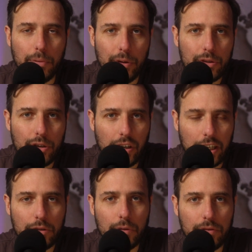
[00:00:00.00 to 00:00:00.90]
birth chart
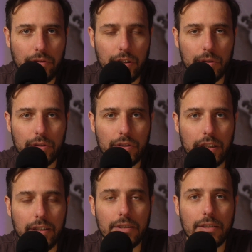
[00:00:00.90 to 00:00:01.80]
actually reveals
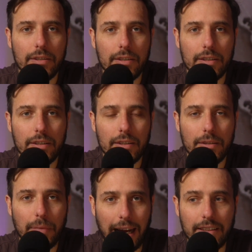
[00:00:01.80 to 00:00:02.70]
these
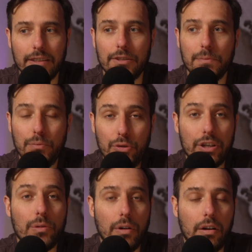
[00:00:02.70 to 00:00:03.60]
patterns
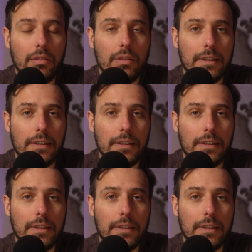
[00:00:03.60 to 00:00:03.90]
pretty well.